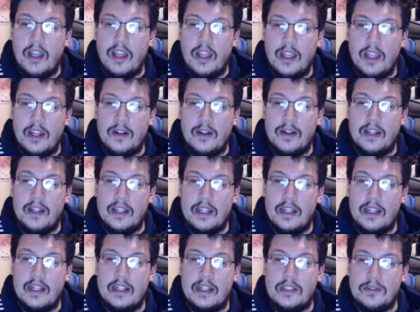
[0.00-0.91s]
you know,
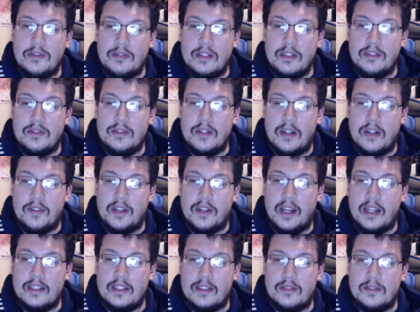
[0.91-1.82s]
it's rough,
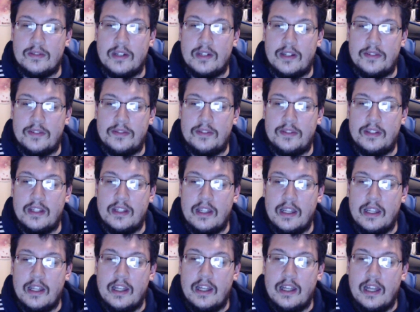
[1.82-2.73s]
guys. It's rough.
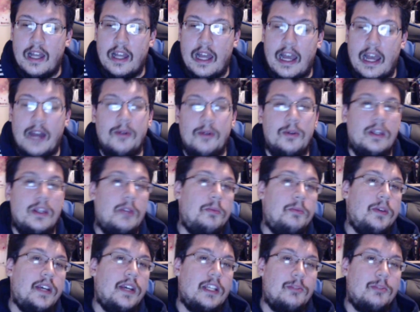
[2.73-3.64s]
I will keep
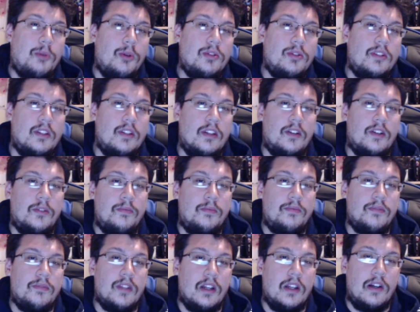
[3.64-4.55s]
you guys posted though.
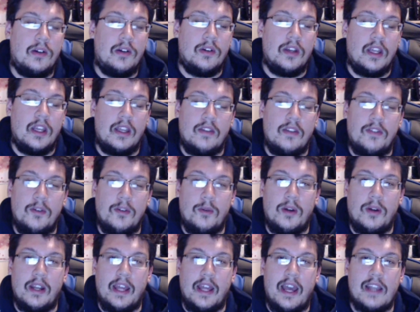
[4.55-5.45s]
You know, if you
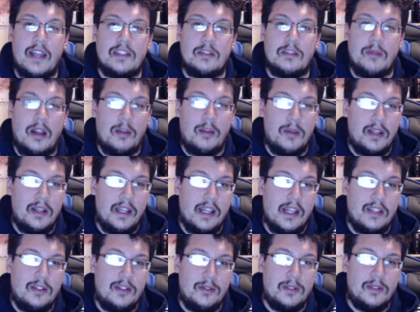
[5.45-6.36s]
want to ask about how my
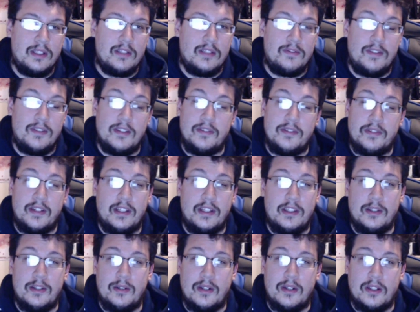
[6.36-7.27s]
dad's doing, feel free to
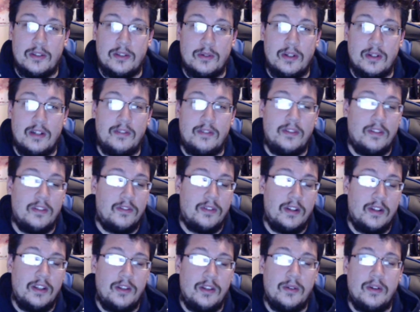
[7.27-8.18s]
do it on Twitter. Feel
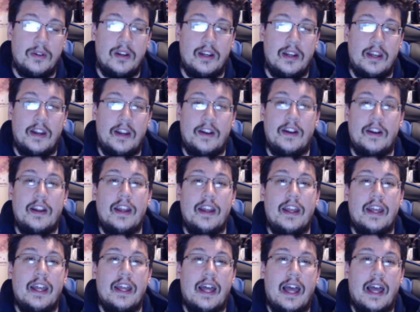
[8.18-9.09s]
free to do it on here.
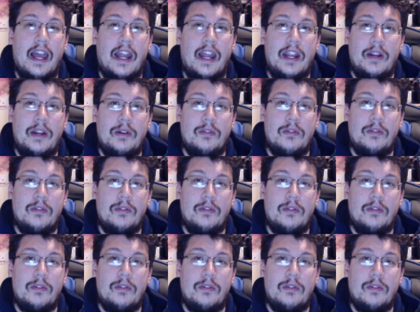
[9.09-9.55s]
I